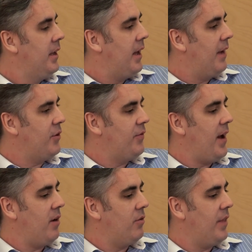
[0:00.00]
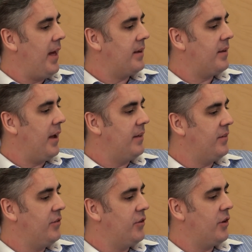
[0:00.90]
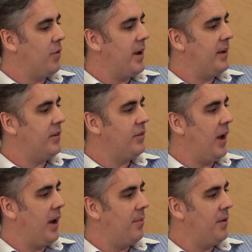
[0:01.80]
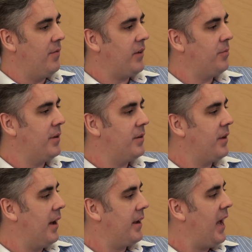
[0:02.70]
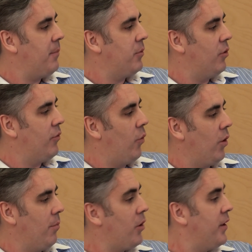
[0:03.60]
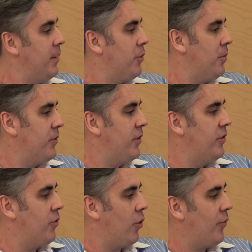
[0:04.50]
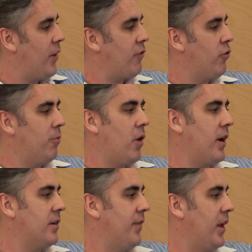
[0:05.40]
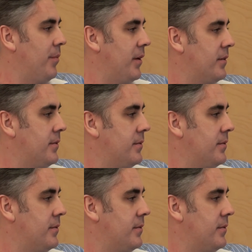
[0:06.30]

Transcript: Have you found that it's easier to raise investment capital for marketing purposes or for actual product development?